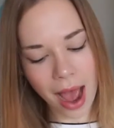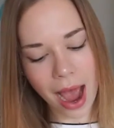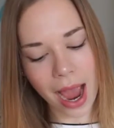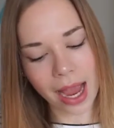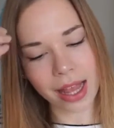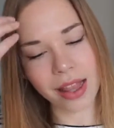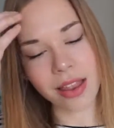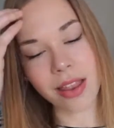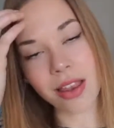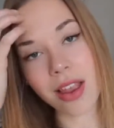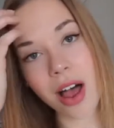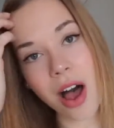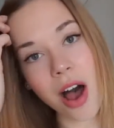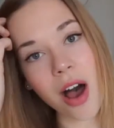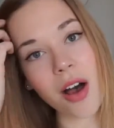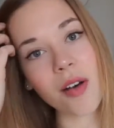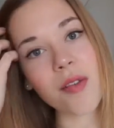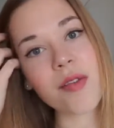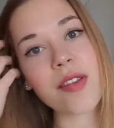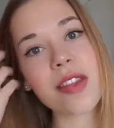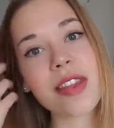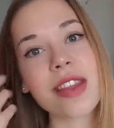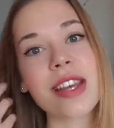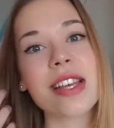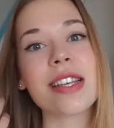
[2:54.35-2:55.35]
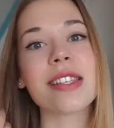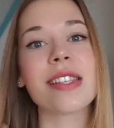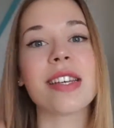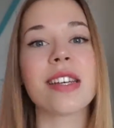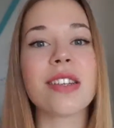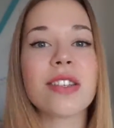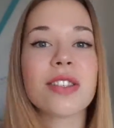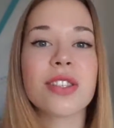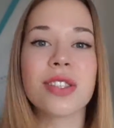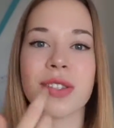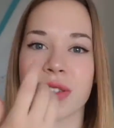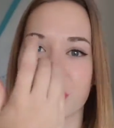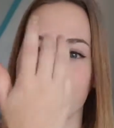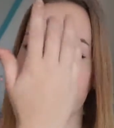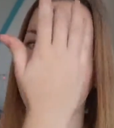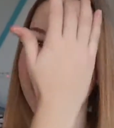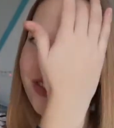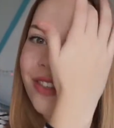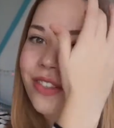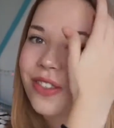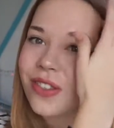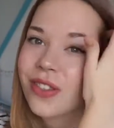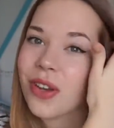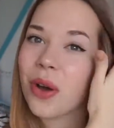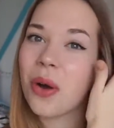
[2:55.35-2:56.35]
I love this
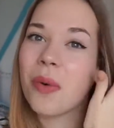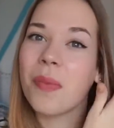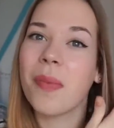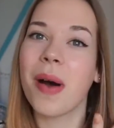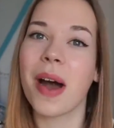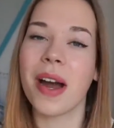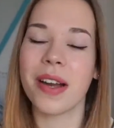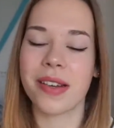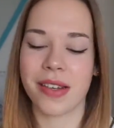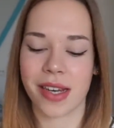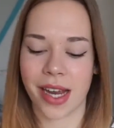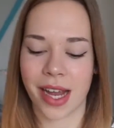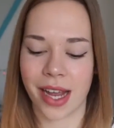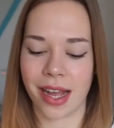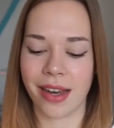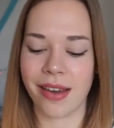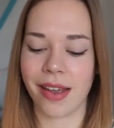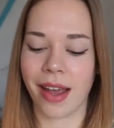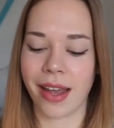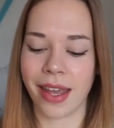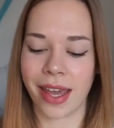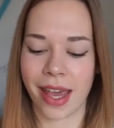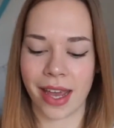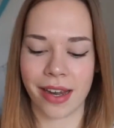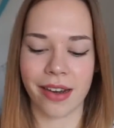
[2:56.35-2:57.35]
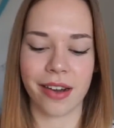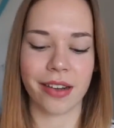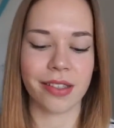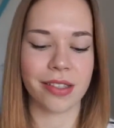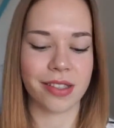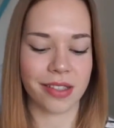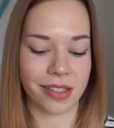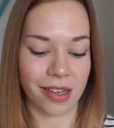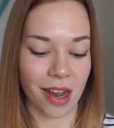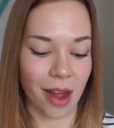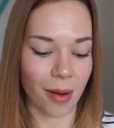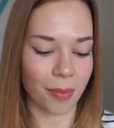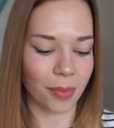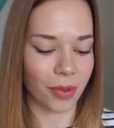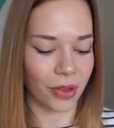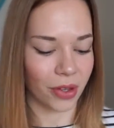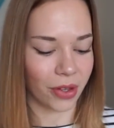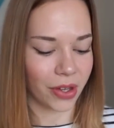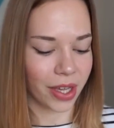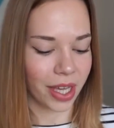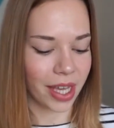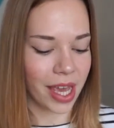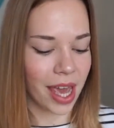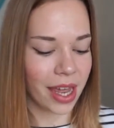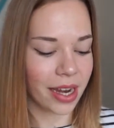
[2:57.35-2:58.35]
illustration so much and I cannot stop
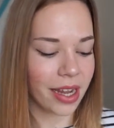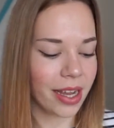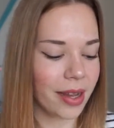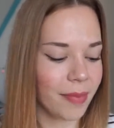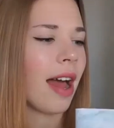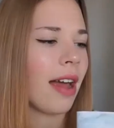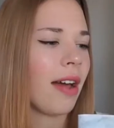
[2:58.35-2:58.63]
looking at it.